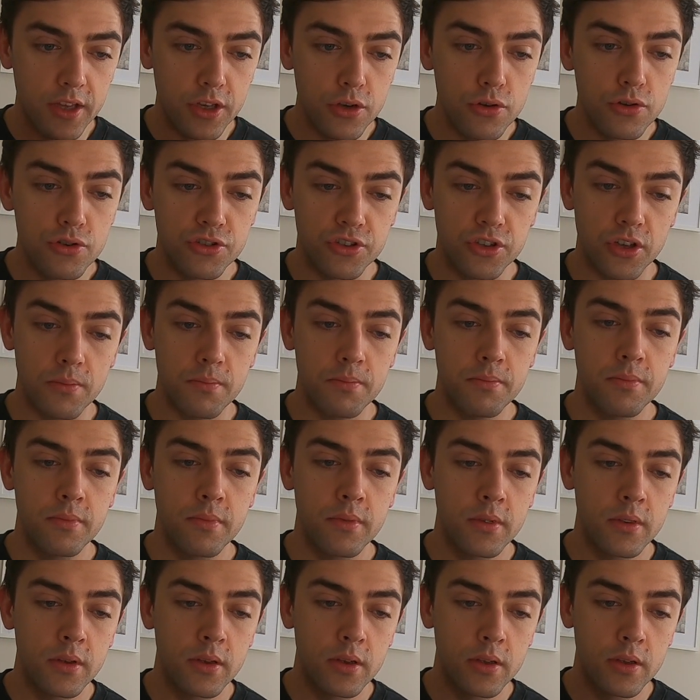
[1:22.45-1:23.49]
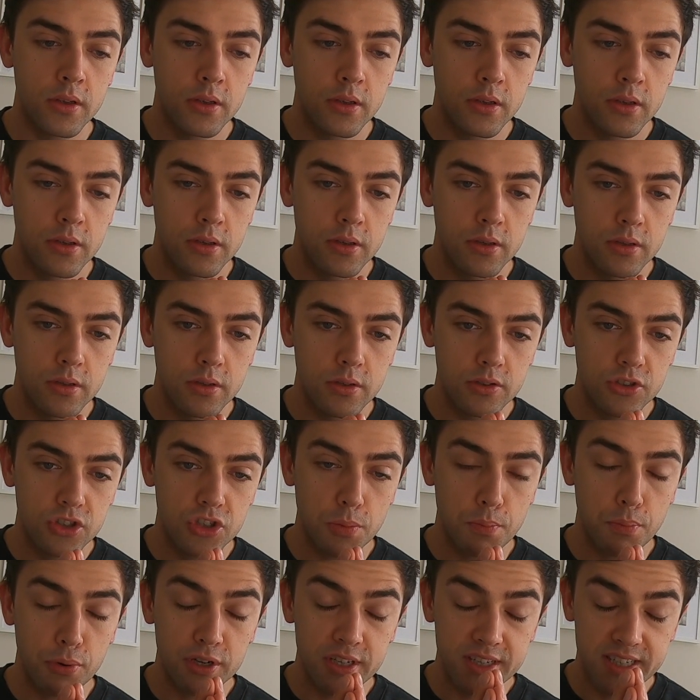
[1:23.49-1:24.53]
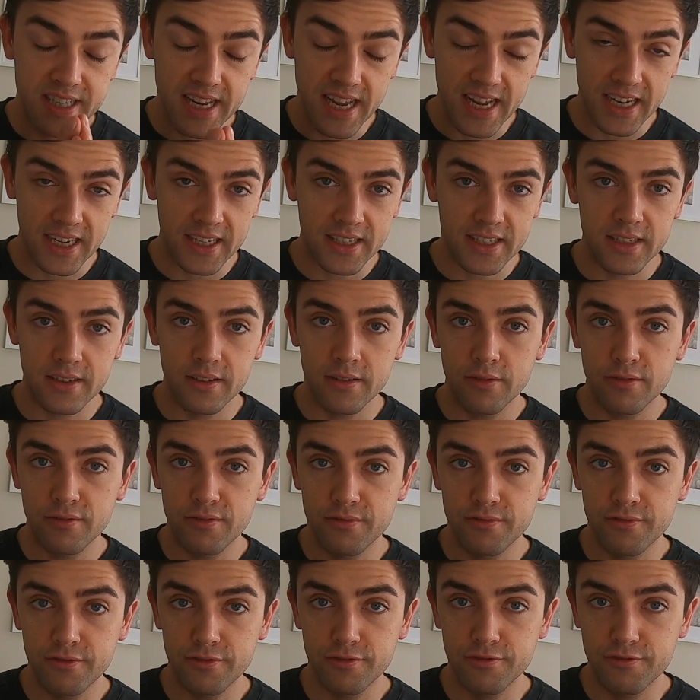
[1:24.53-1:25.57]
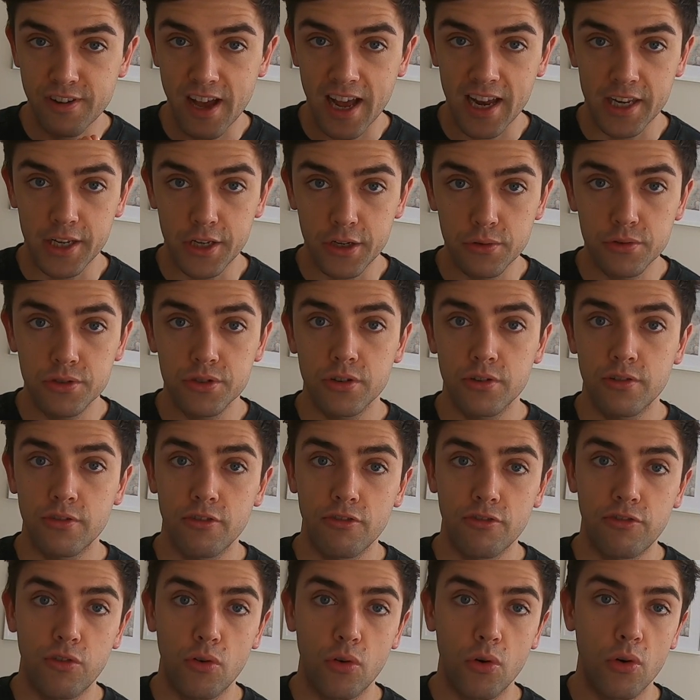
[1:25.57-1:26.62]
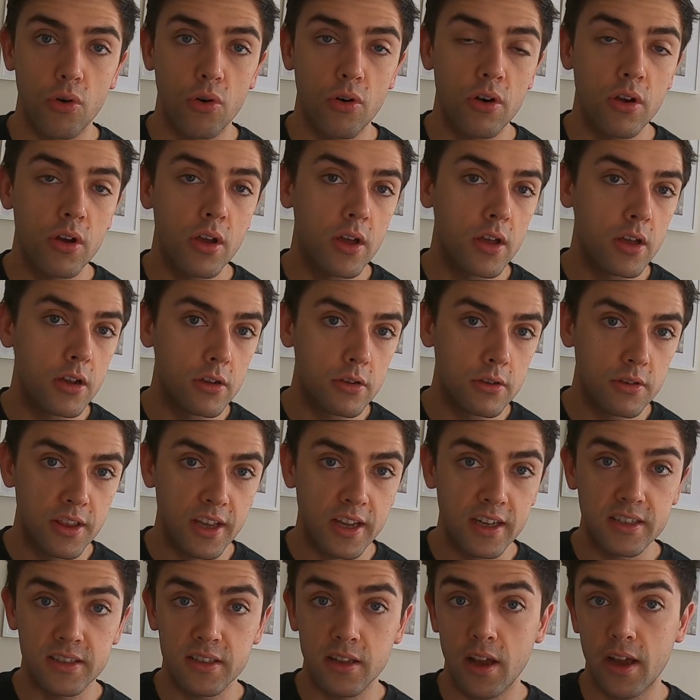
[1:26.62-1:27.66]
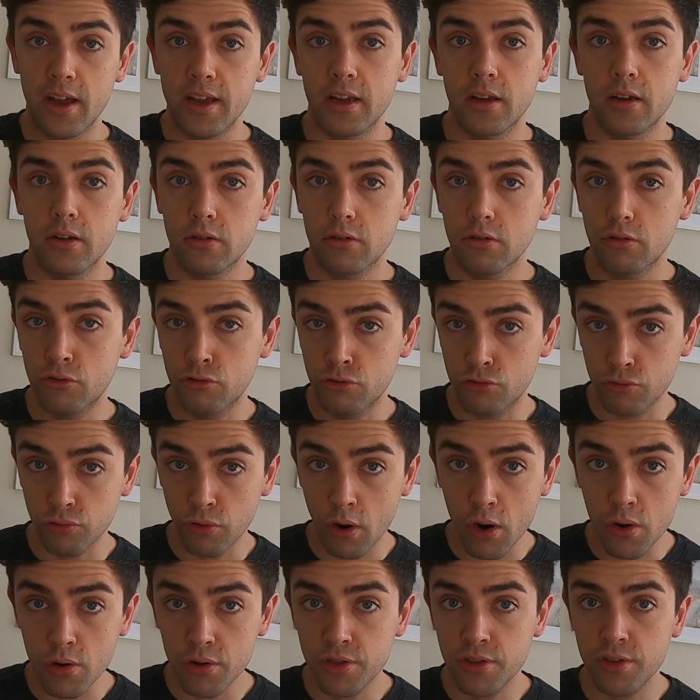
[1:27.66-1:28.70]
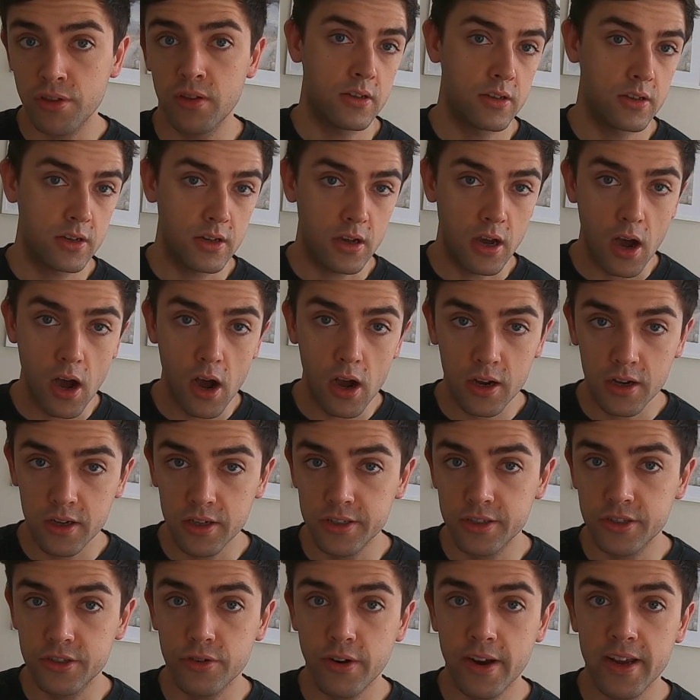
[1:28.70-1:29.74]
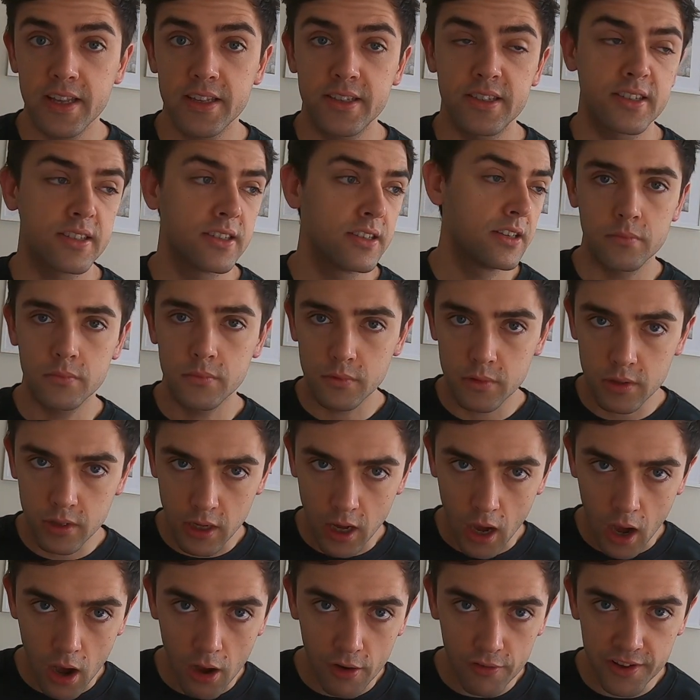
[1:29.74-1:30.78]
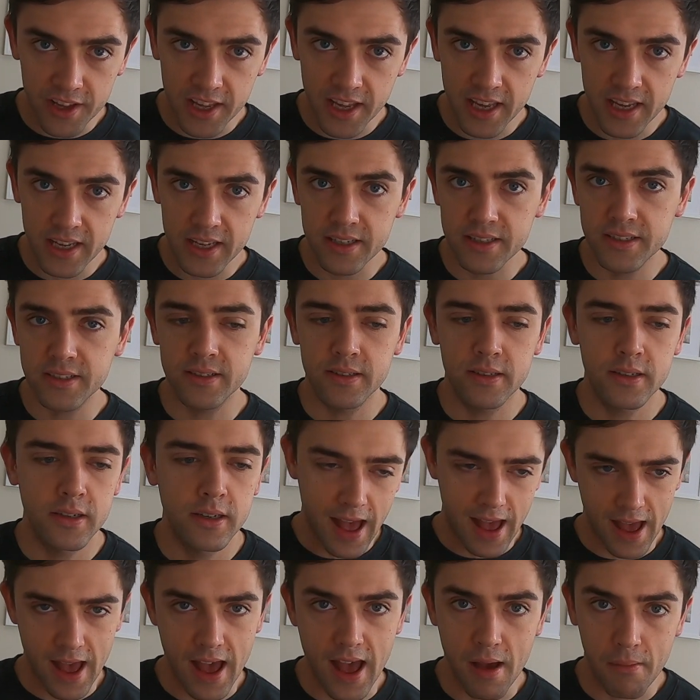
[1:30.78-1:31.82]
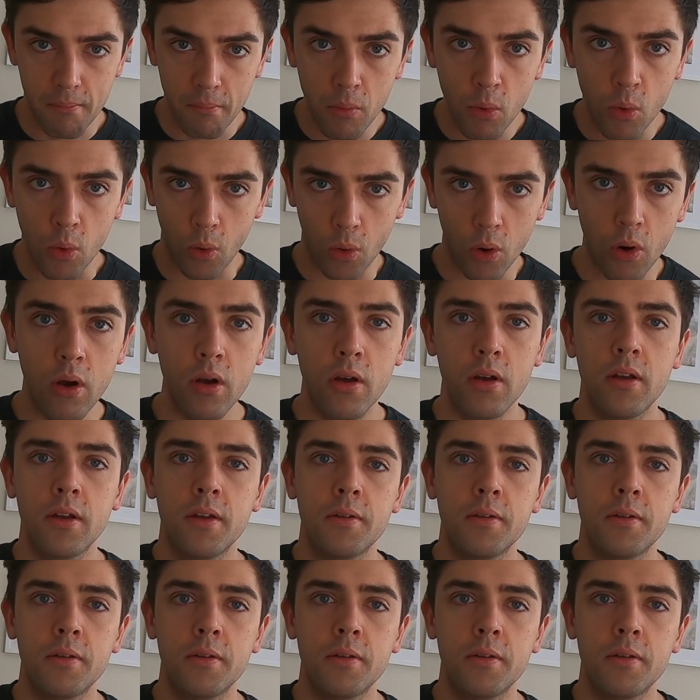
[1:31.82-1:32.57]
use them to predict values for things like growth, carcass traits, calving ease, and more